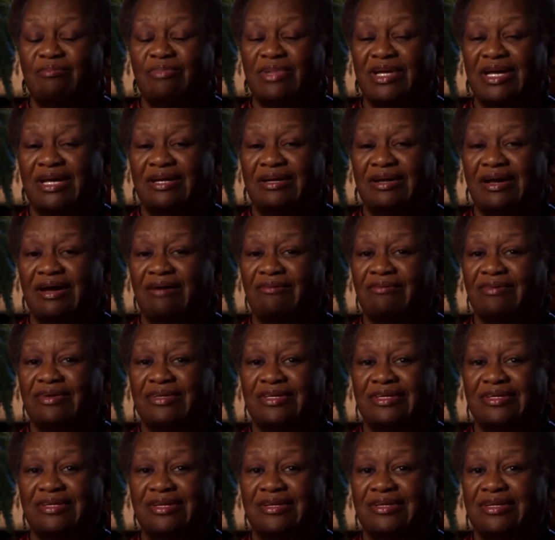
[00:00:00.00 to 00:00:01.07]
But I
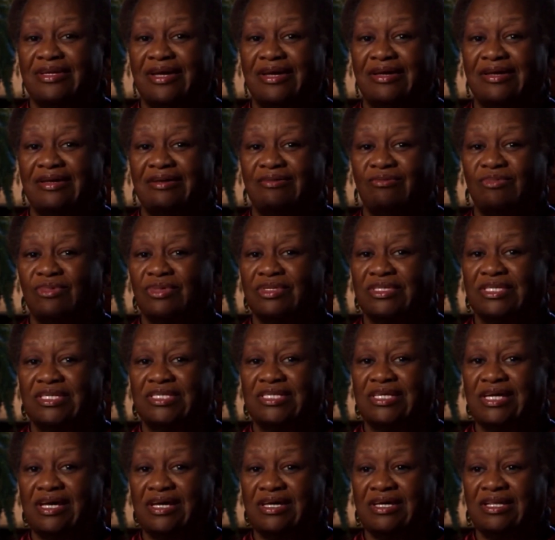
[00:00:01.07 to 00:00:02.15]
wanted to
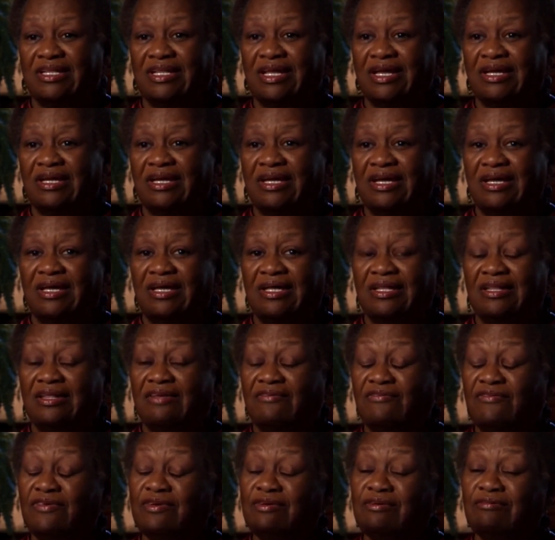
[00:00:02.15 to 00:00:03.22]
tell you that
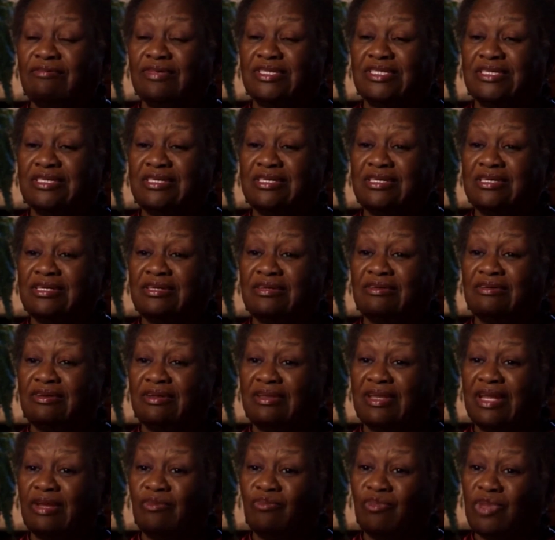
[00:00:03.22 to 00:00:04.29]
the food was good
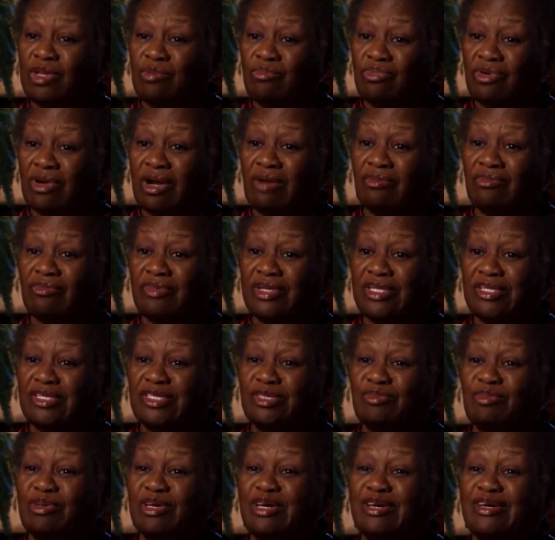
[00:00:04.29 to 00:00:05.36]
that we brought with
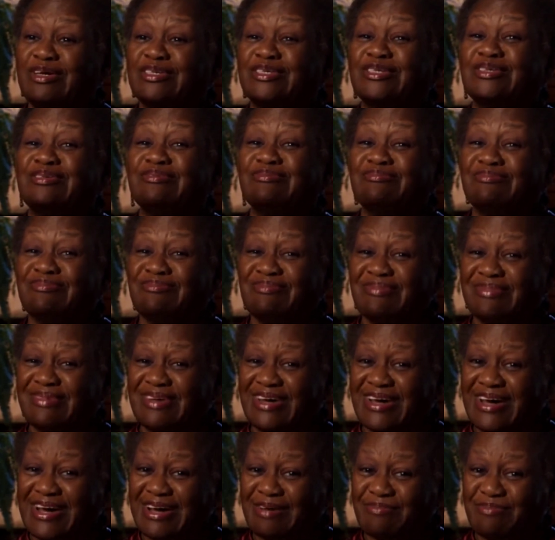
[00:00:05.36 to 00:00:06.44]
us because
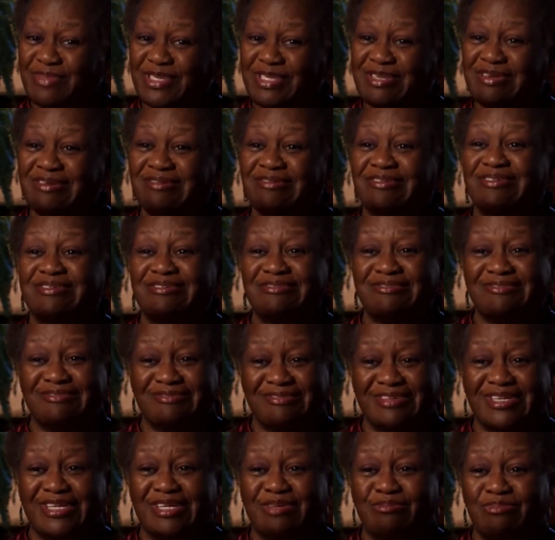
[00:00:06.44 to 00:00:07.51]
our parents could
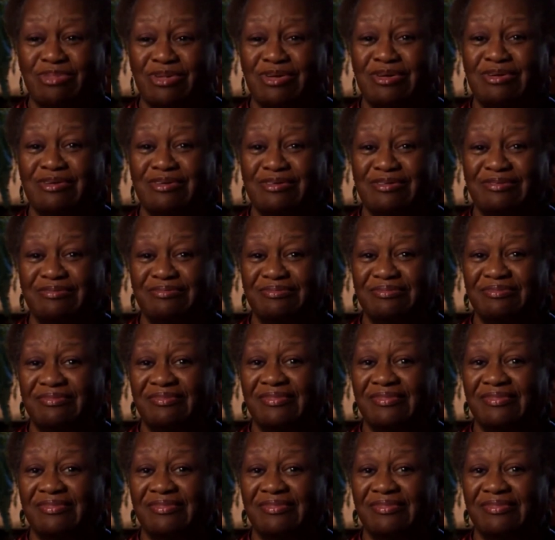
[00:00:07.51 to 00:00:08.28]
really burn.